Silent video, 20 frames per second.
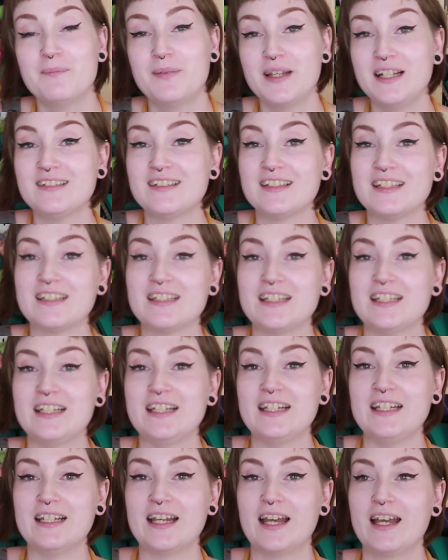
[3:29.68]

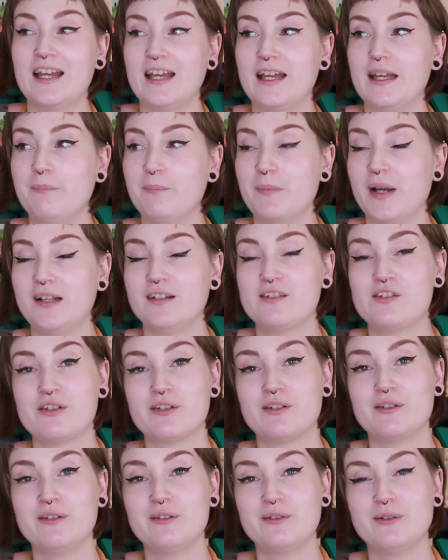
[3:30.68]
Basically, about
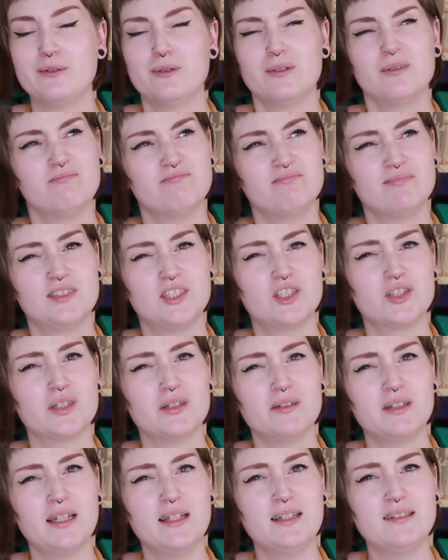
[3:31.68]
two
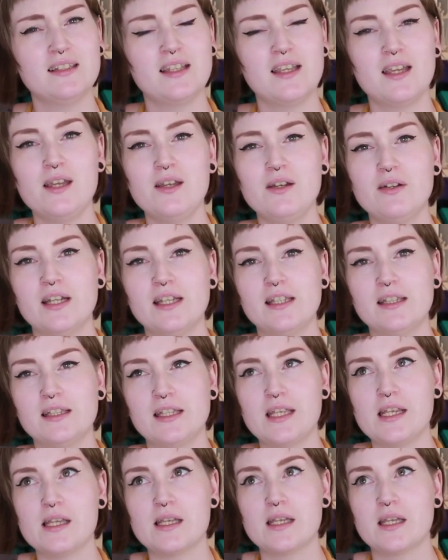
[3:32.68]
years ago, I
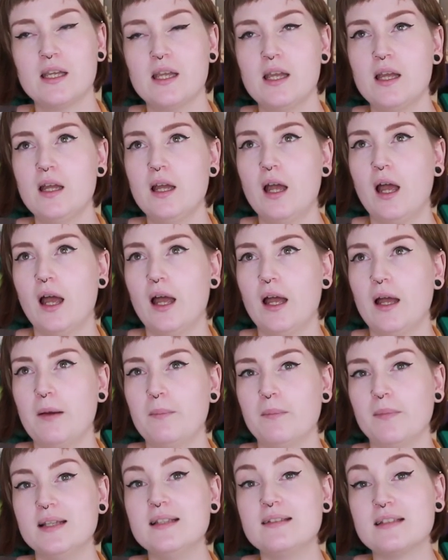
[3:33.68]
think,
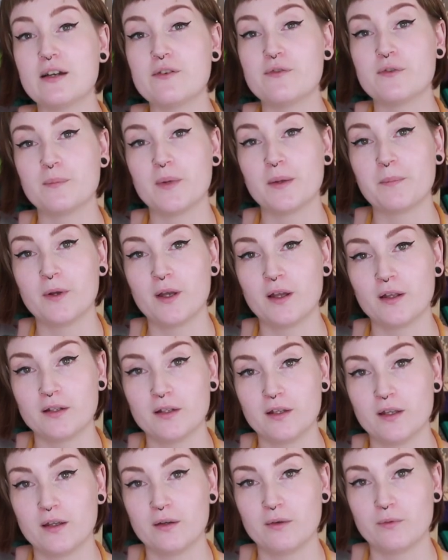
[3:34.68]
myself and my
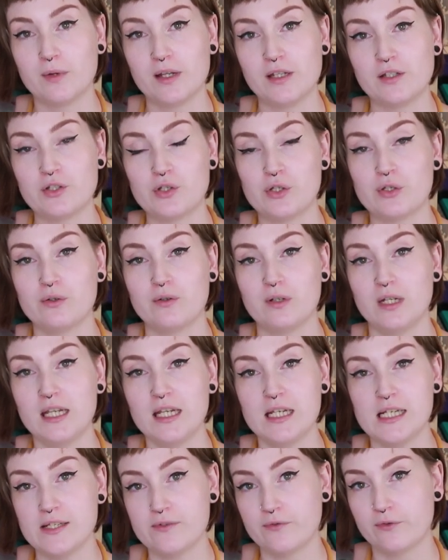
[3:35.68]
partner went to
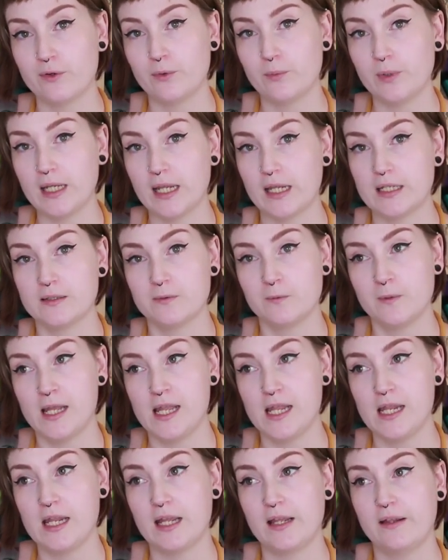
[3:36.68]
Leeds for a weekend
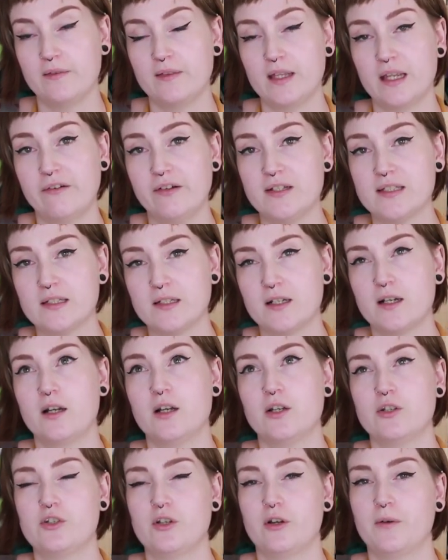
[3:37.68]
away, and there is an
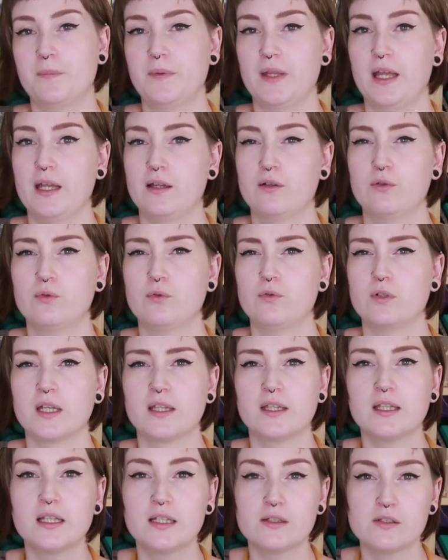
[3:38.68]
art shop there called, I
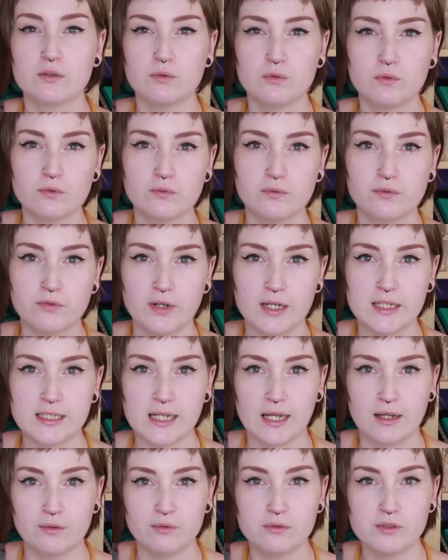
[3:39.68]
think it's called
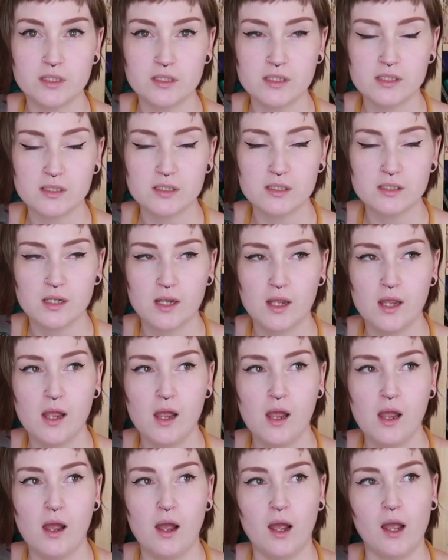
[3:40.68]
Fred Aldous,
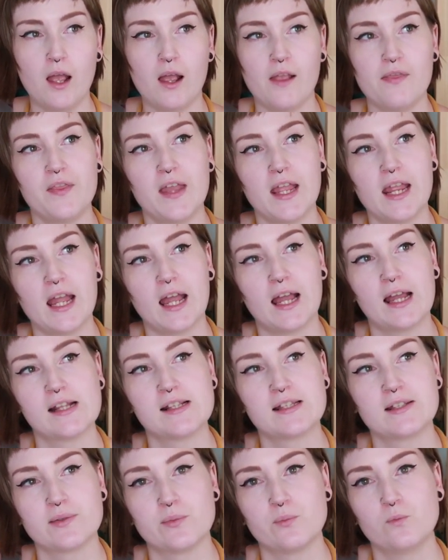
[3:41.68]
and they
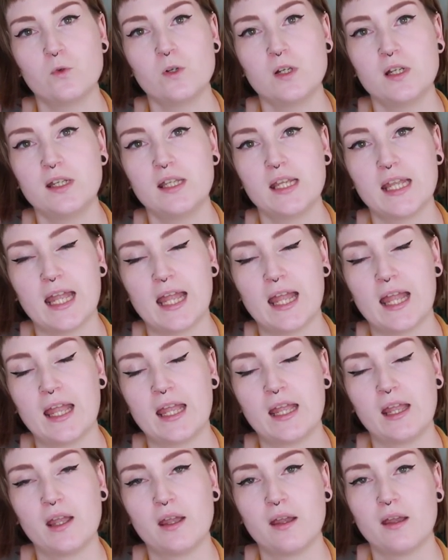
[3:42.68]
had some Wool in the
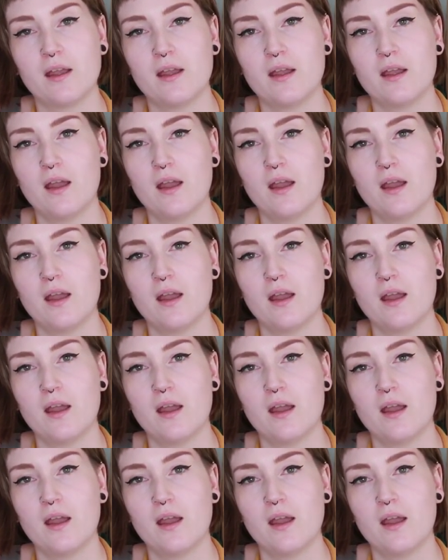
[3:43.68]
Gang,